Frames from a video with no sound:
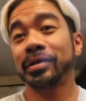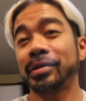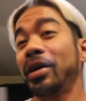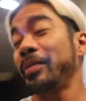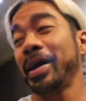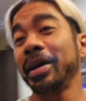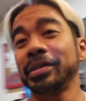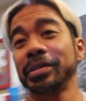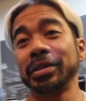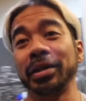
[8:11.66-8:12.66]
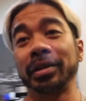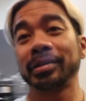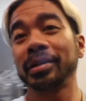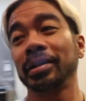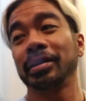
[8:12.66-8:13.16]
Tom Hanks is in it.
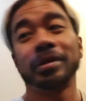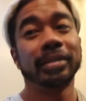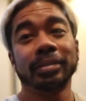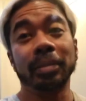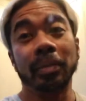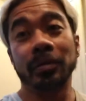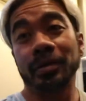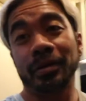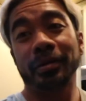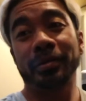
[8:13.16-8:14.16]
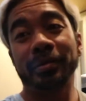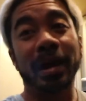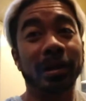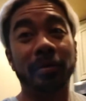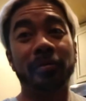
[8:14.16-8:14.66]
So
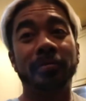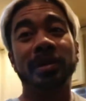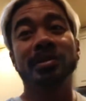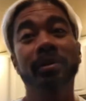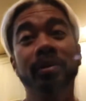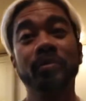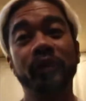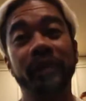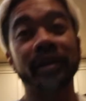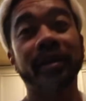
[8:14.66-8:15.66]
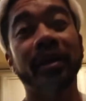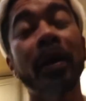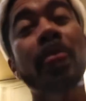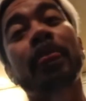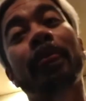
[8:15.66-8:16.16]
that alone makes it a good movie.
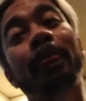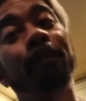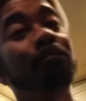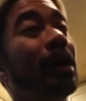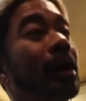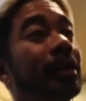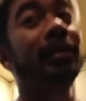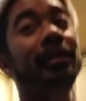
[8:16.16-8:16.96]
But